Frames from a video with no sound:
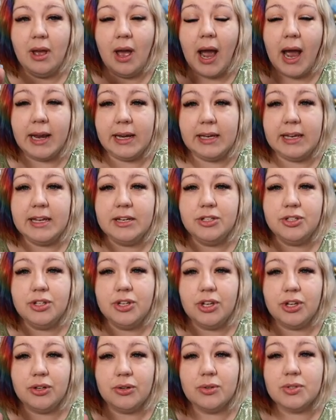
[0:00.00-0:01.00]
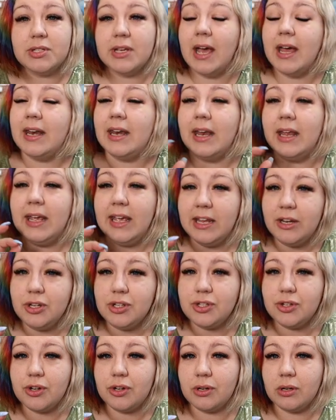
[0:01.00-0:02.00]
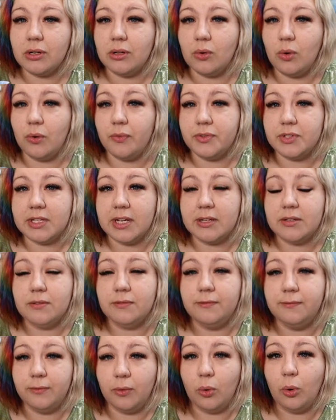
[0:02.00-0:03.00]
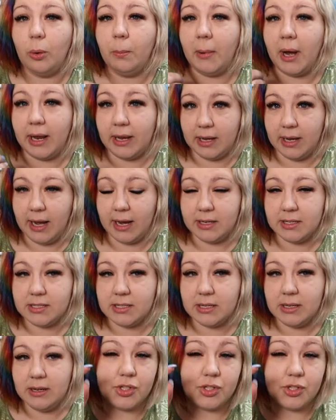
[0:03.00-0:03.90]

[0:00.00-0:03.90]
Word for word: I need to use an internal offset for my cut